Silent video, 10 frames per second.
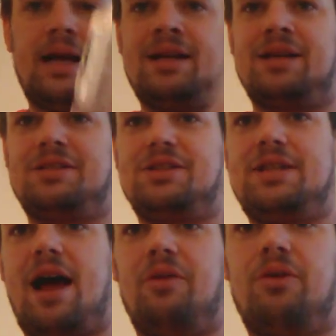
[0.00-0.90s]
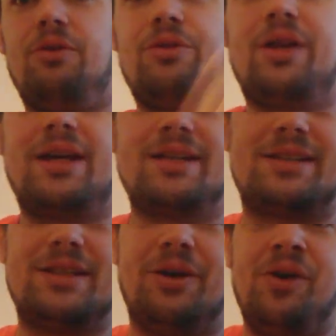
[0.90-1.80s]
yeah, I just down the whole thing.
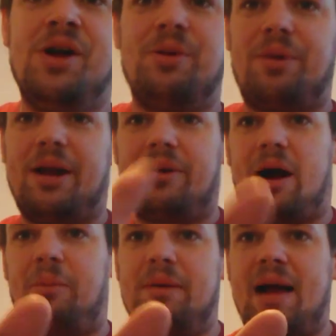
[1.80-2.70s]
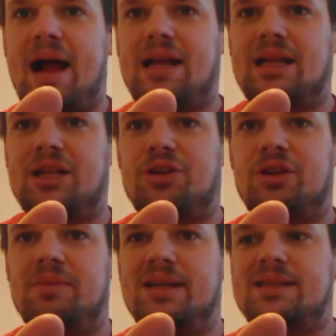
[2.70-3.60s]
So, but anyway, I'll be back in
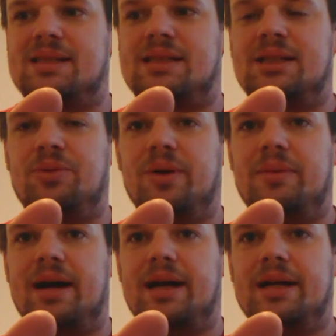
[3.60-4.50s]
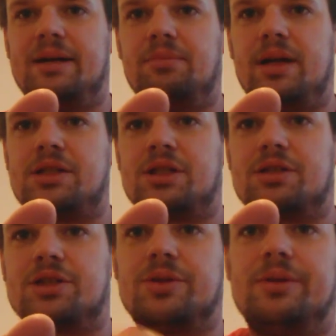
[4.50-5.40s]
30 minutes to see what my uh, blood
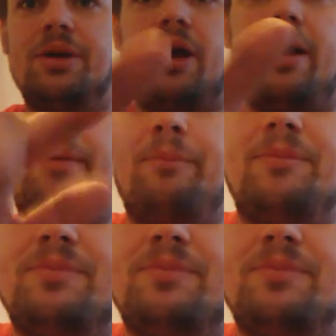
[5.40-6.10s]
is doing. All right.